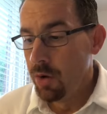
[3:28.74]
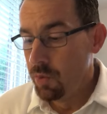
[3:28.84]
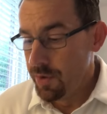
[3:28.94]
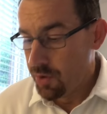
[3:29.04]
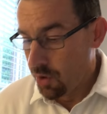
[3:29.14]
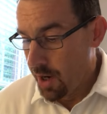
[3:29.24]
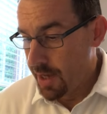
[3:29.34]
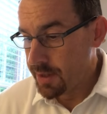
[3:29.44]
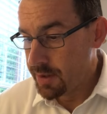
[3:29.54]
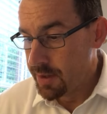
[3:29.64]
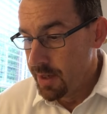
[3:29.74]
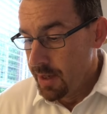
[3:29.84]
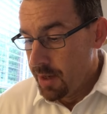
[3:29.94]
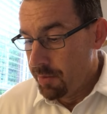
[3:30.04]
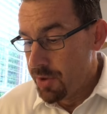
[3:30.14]
with Christ.
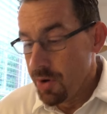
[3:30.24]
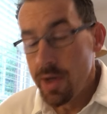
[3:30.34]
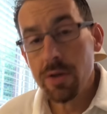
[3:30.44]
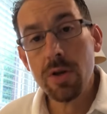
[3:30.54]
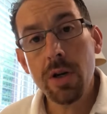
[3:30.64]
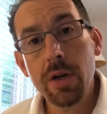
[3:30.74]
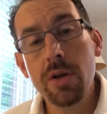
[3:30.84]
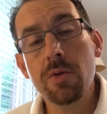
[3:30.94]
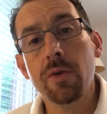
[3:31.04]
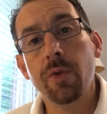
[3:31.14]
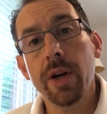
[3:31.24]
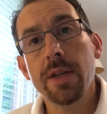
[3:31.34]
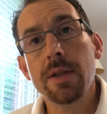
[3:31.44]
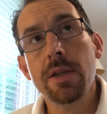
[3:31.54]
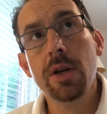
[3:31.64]
But there is good news,
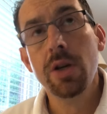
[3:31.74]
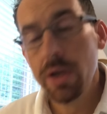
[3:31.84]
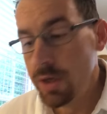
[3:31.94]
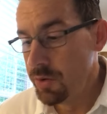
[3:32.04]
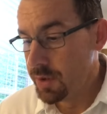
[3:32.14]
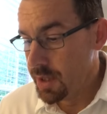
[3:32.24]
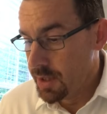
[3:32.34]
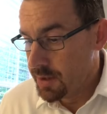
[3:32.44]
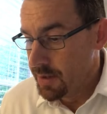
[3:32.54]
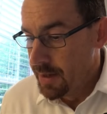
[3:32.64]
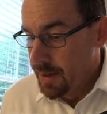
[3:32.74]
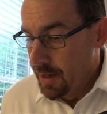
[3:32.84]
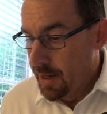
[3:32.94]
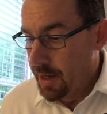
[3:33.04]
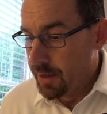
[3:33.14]
friends, and the good news is
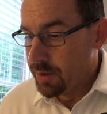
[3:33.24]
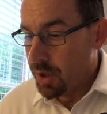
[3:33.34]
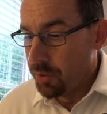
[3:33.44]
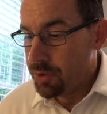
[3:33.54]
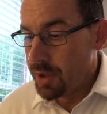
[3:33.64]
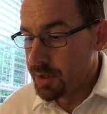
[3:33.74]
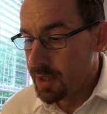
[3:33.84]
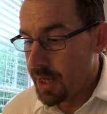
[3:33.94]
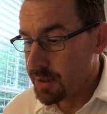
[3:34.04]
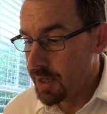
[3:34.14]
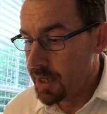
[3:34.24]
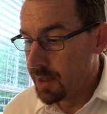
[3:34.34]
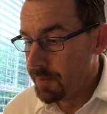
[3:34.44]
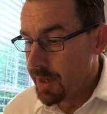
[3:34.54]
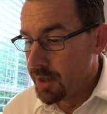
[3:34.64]
uh, told to us in
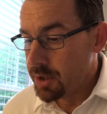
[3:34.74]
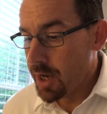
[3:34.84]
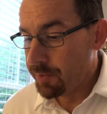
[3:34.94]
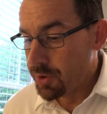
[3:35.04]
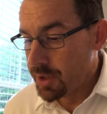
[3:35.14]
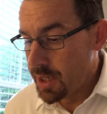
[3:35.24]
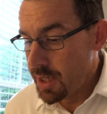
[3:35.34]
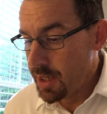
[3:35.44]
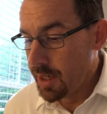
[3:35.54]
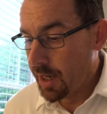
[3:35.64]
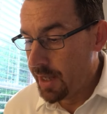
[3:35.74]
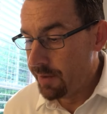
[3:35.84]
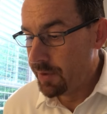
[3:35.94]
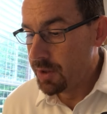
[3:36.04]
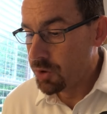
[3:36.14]
Isaiah chapter 10 and
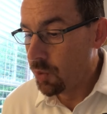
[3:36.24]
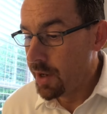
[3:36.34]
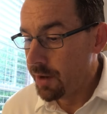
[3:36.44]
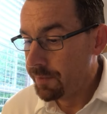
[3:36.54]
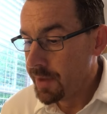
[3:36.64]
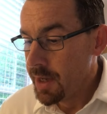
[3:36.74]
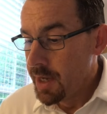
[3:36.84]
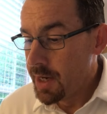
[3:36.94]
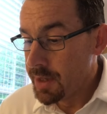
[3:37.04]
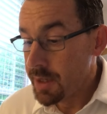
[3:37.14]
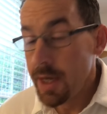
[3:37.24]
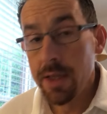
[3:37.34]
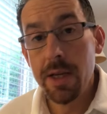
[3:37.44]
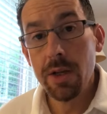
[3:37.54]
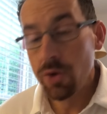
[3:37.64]
11 and 12. In Isaiah
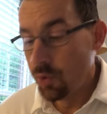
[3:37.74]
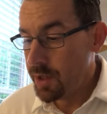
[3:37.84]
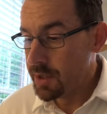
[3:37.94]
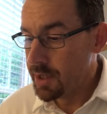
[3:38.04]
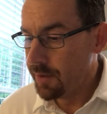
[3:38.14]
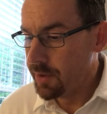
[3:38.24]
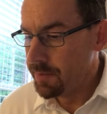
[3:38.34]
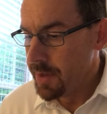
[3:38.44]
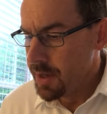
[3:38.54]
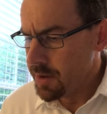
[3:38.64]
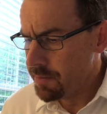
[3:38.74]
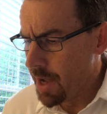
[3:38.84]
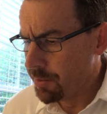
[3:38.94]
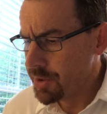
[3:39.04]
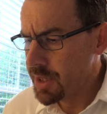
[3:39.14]
10 27, the
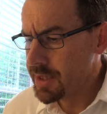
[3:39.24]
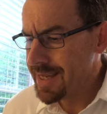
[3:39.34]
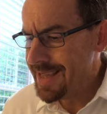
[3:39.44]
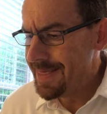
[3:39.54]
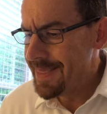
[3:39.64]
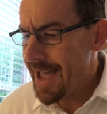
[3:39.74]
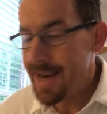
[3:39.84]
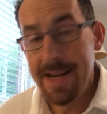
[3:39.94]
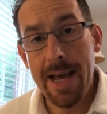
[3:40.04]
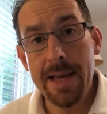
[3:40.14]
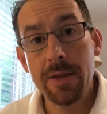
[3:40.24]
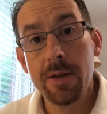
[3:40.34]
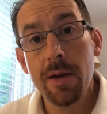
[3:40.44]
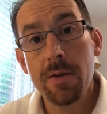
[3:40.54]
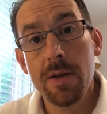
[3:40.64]
Bible says, In that day,
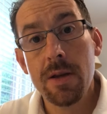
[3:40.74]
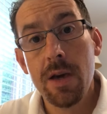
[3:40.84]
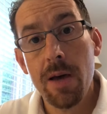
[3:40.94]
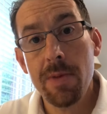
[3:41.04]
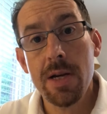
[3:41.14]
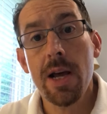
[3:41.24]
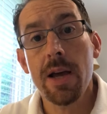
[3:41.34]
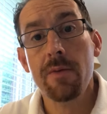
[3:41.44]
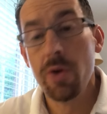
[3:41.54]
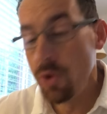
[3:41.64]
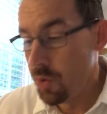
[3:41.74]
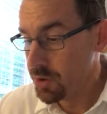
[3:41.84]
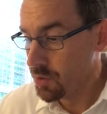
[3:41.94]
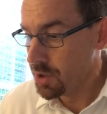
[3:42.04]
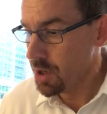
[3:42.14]
the coming day of the
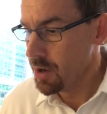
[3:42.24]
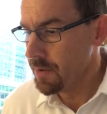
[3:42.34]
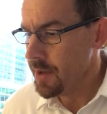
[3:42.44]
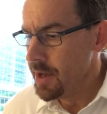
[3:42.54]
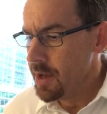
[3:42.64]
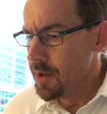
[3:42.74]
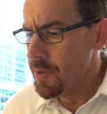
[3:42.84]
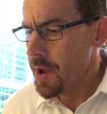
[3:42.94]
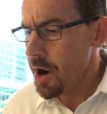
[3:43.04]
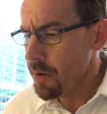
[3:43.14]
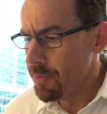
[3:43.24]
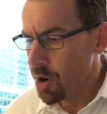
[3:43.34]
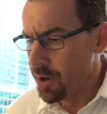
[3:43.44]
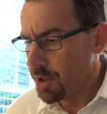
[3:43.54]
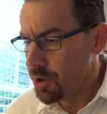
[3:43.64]
Lord's return, their
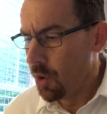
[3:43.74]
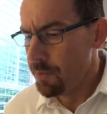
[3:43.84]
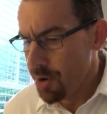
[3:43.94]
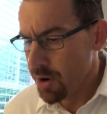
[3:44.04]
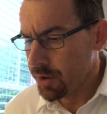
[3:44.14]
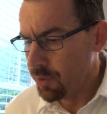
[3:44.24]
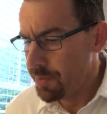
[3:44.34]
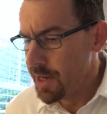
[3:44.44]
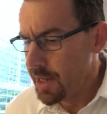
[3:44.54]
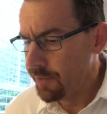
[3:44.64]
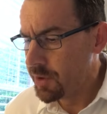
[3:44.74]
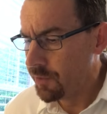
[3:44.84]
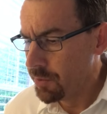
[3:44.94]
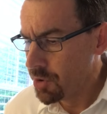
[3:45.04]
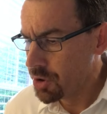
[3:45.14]
burden, your burden, will be lifted
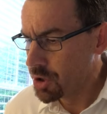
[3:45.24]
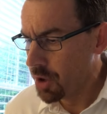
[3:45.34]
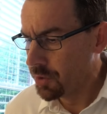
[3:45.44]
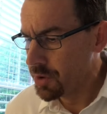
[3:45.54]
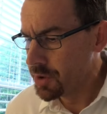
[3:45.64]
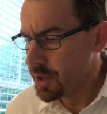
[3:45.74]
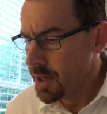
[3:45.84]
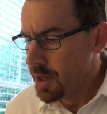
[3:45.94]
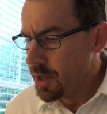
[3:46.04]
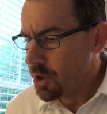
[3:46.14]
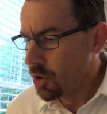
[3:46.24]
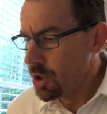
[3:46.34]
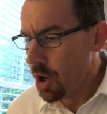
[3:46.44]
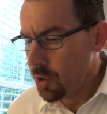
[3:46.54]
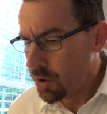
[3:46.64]
from your shoulders, your
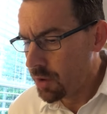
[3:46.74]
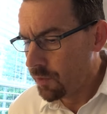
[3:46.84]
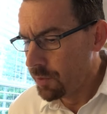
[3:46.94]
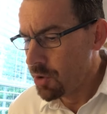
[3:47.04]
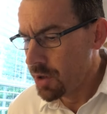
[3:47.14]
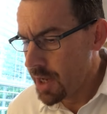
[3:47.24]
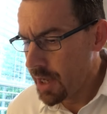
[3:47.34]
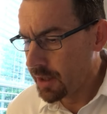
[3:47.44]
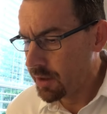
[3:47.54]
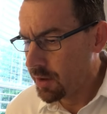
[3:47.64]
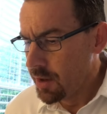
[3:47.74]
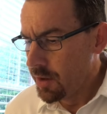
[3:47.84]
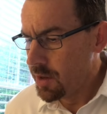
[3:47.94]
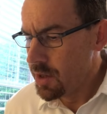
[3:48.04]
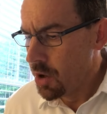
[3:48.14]
yoke from your neck,
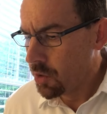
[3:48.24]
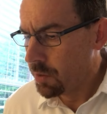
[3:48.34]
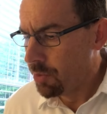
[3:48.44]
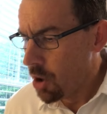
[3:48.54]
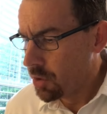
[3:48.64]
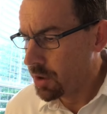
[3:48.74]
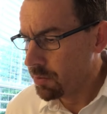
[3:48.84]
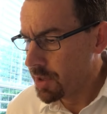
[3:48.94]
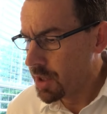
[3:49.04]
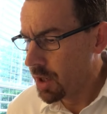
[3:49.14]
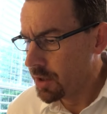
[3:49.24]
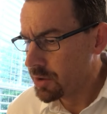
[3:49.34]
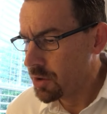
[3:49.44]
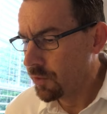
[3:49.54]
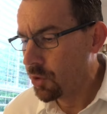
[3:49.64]
the yoke broken
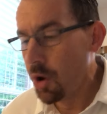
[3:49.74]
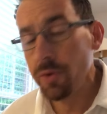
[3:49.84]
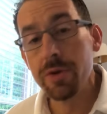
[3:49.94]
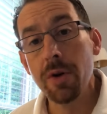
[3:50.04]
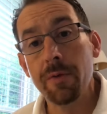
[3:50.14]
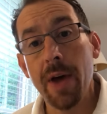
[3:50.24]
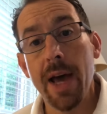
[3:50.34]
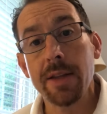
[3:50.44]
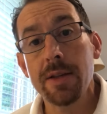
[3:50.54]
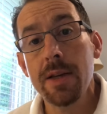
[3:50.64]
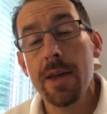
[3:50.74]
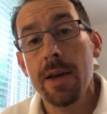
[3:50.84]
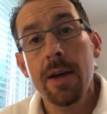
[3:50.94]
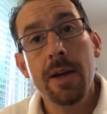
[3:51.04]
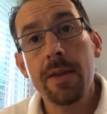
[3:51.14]
because you've grown so fat. See, they,
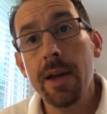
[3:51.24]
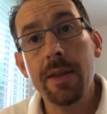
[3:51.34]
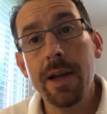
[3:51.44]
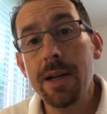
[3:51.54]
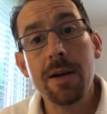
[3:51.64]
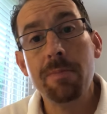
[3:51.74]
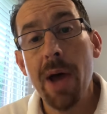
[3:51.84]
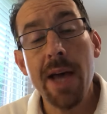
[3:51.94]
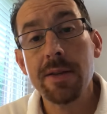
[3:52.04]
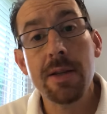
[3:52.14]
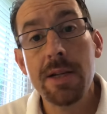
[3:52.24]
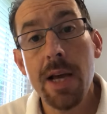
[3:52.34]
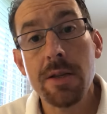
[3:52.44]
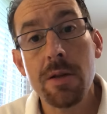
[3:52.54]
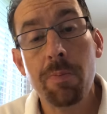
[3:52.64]
they, they didn't pass the
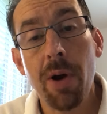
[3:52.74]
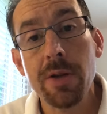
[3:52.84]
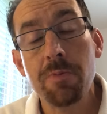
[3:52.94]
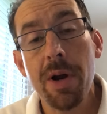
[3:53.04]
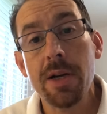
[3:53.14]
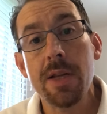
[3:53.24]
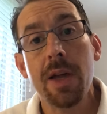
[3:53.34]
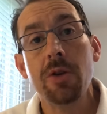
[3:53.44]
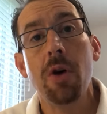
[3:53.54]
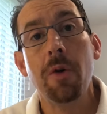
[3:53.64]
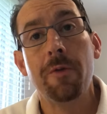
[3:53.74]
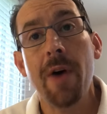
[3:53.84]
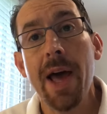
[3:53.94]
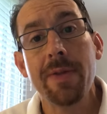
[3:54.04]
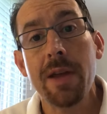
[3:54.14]
test of prosperity. They'd grown
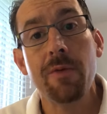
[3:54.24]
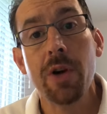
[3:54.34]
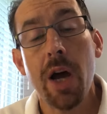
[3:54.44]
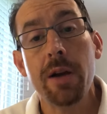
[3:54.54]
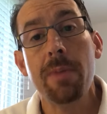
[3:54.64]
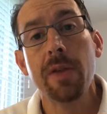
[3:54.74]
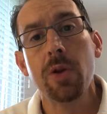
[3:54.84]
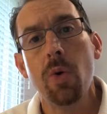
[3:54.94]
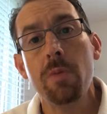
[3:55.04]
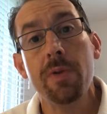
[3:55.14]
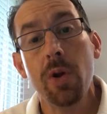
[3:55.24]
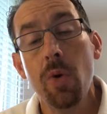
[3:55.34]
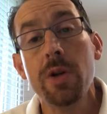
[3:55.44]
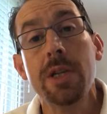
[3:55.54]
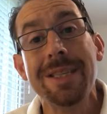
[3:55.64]
fat. They'd forgotten about the Lord. But the
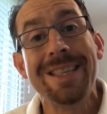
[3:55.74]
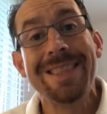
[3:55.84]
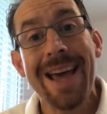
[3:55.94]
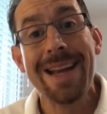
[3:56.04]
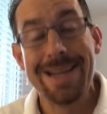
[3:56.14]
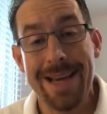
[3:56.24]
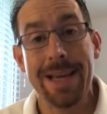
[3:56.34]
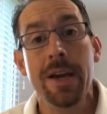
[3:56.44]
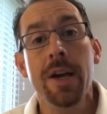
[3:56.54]
Lord says, in that day,